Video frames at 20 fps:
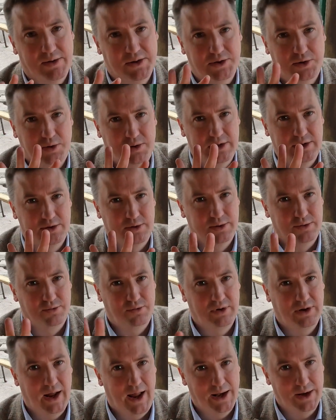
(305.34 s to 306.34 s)
It's got this sort
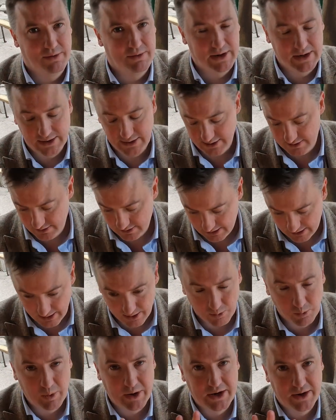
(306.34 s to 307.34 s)
of galleried,
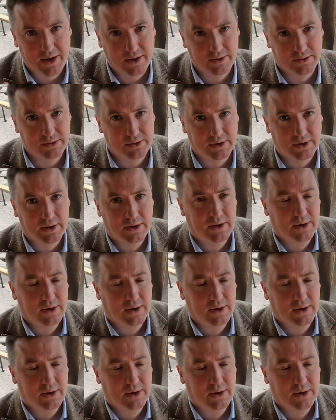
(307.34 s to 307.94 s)
windowed